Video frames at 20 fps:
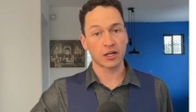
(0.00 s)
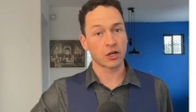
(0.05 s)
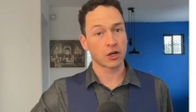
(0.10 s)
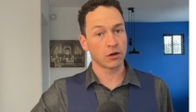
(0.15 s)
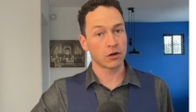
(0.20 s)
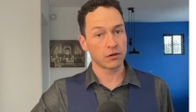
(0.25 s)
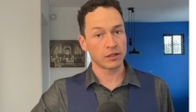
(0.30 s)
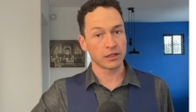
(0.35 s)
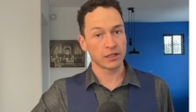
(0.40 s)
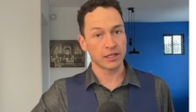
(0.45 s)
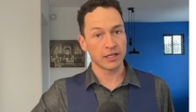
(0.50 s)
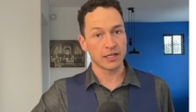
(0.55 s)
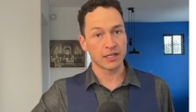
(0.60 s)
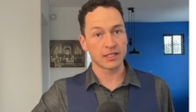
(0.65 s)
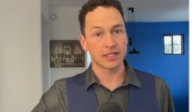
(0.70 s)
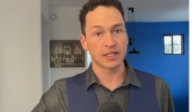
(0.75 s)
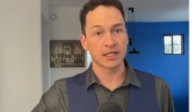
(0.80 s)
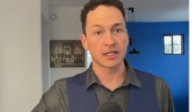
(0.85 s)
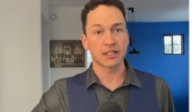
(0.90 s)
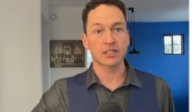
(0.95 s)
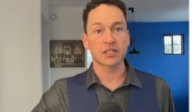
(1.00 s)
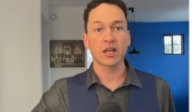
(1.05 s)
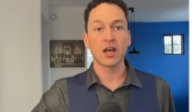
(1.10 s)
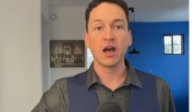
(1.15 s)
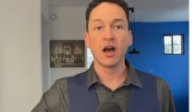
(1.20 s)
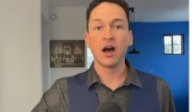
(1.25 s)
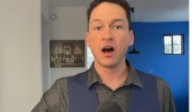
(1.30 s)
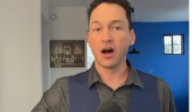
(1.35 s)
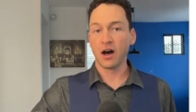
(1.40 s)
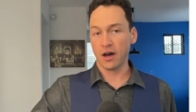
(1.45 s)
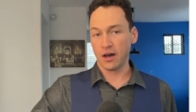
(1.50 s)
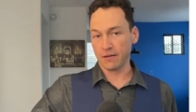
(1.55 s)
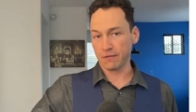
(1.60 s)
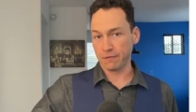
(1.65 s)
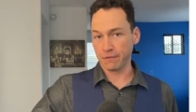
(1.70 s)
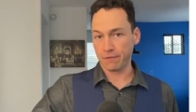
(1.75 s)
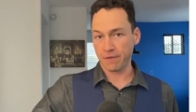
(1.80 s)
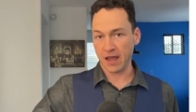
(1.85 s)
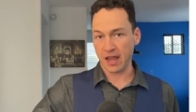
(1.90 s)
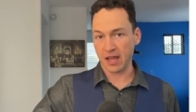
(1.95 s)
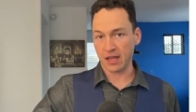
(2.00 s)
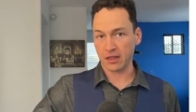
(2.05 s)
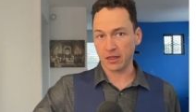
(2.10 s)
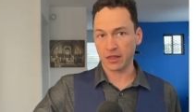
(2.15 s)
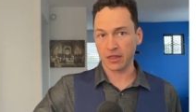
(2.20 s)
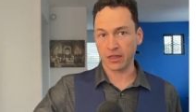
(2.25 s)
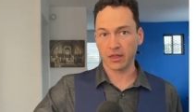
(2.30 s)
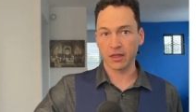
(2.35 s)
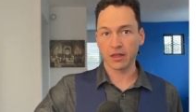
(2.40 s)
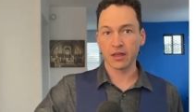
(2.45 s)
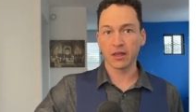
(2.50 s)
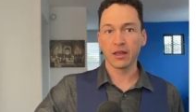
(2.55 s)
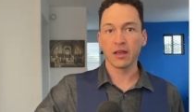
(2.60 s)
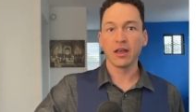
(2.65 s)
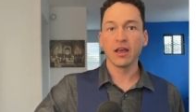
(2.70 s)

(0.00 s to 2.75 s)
that currently exist on faith.